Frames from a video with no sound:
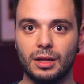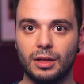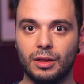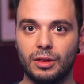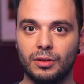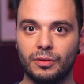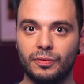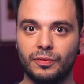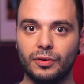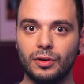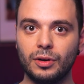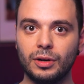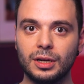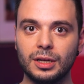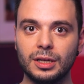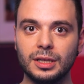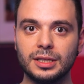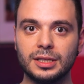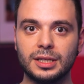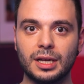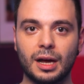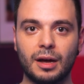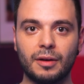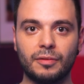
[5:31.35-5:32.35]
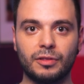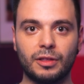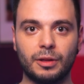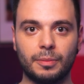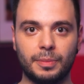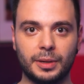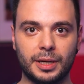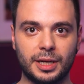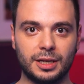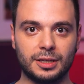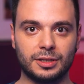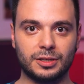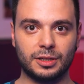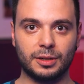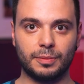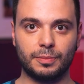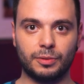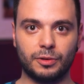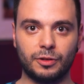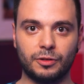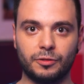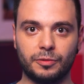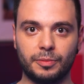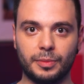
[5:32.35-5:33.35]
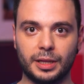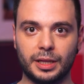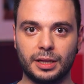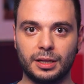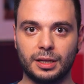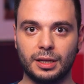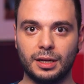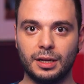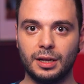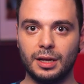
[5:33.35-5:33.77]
The vocals have the biggest improvement.